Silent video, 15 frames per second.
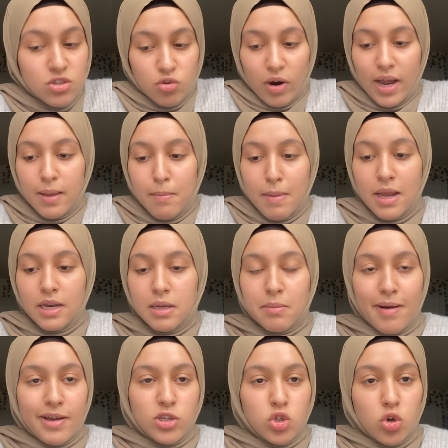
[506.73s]
try and make them
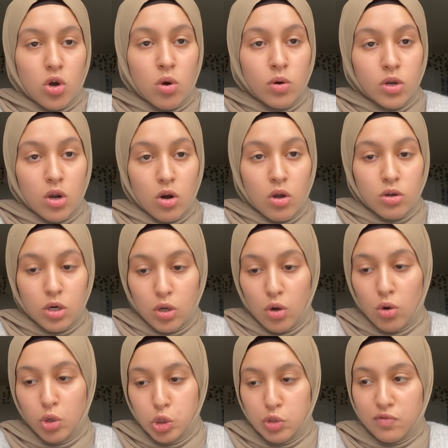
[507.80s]
as you're going along the course.